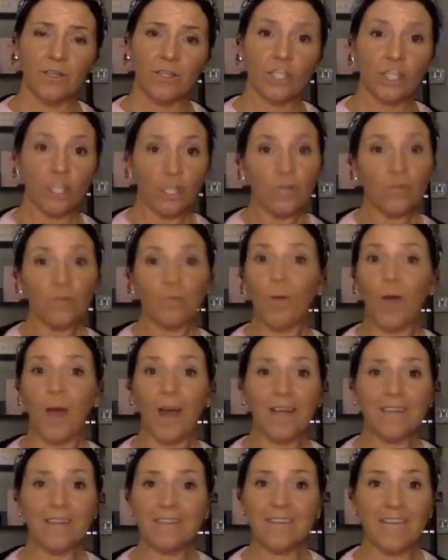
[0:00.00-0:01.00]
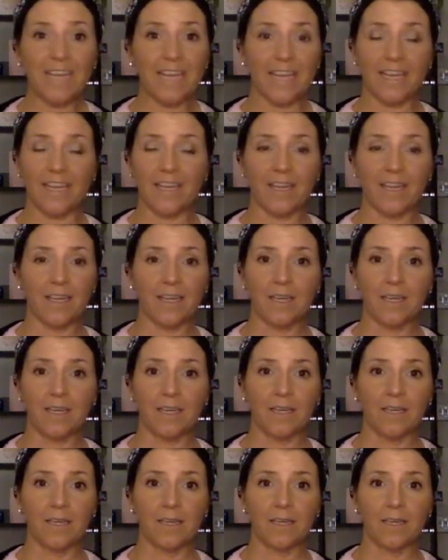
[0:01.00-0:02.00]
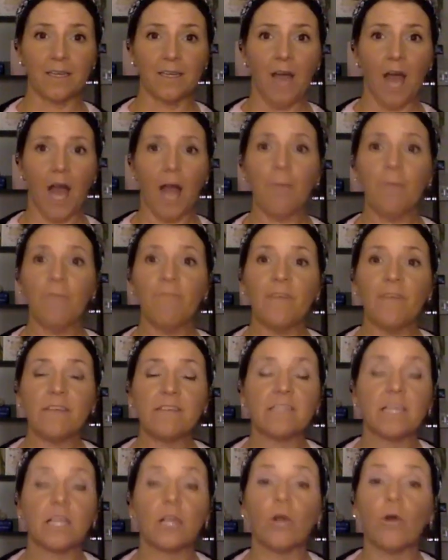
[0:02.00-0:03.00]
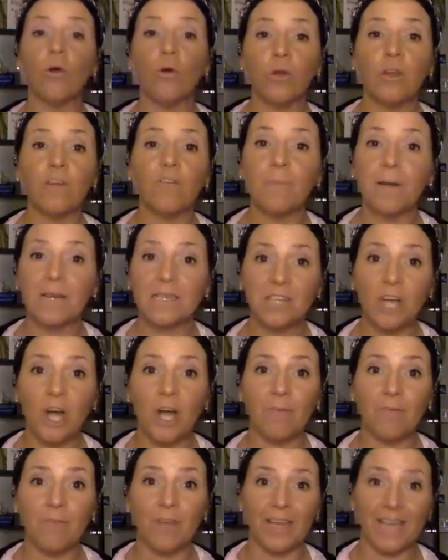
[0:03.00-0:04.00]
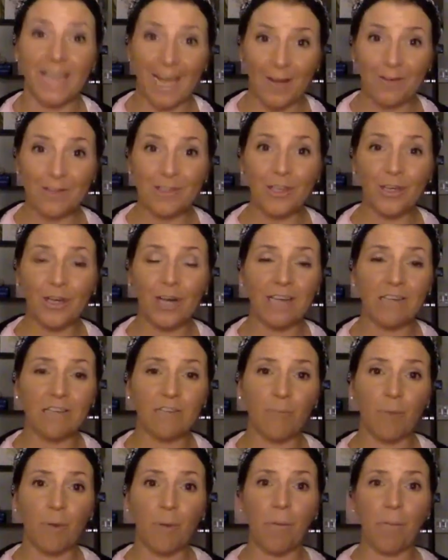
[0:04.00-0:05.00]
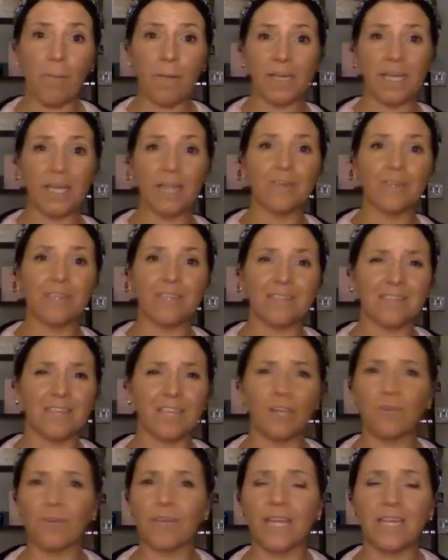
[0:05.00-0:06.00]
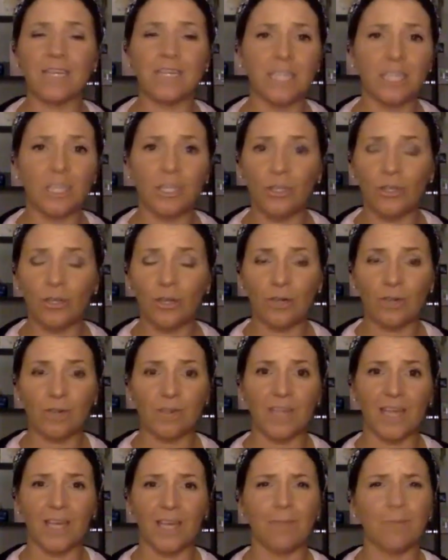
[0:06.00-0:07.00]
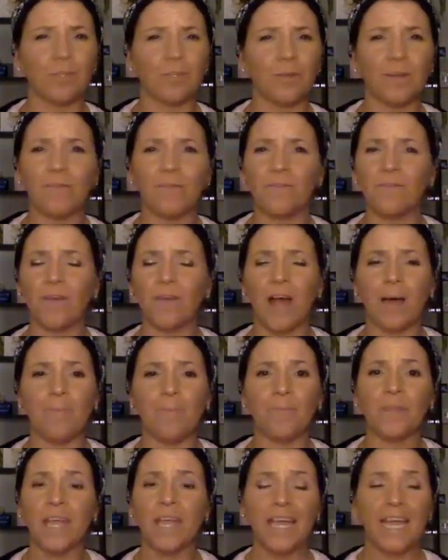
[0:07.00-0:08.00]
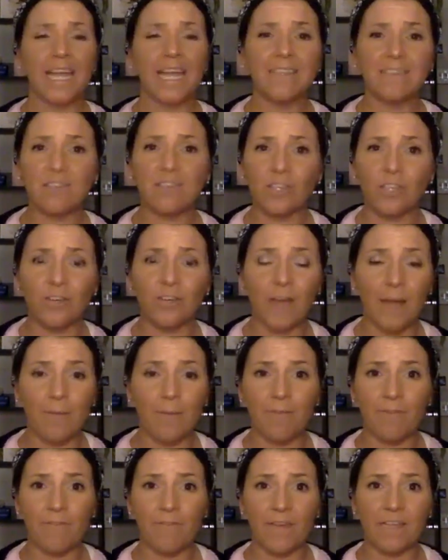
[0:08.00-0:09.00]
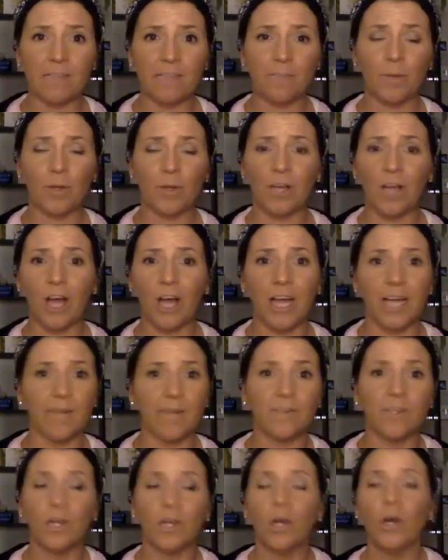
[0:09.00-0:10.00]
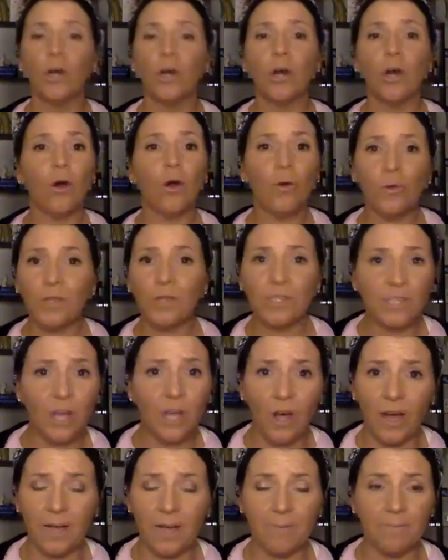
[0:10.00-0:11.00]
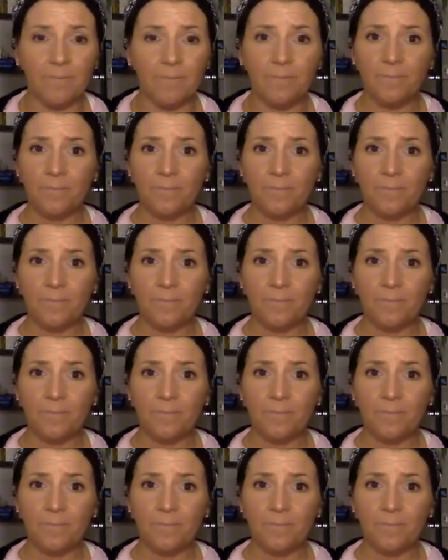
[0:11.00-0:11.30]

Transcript: Choose wisely. I'm investing all of my time right now, as you guys have probably noticed, in creating new content. I'm doing Instagram and Facebook Lives all the time.